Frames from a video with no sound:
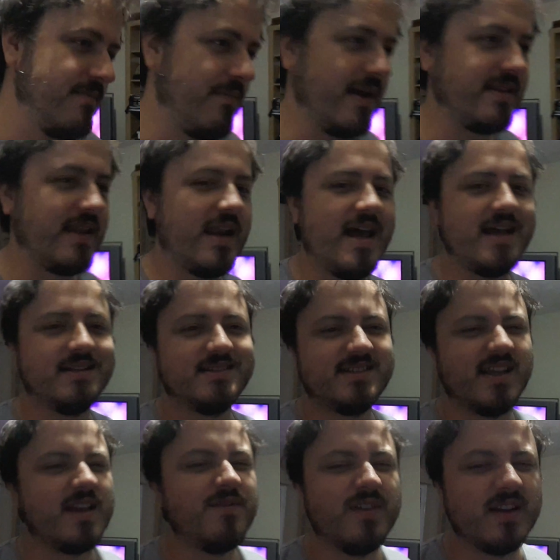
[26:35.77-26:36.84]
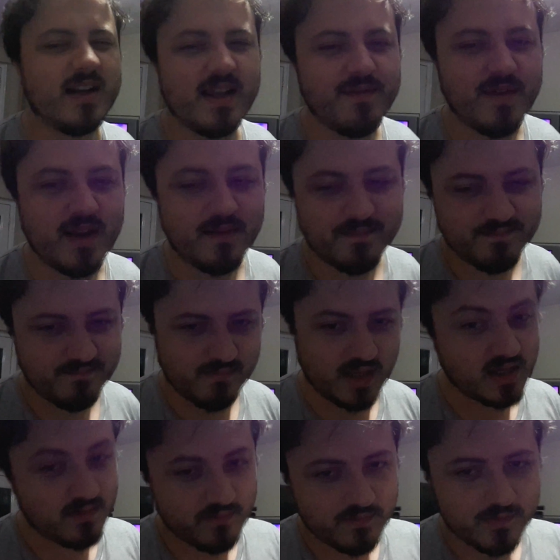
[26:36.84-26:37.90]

make the land safer to live in. Yeah.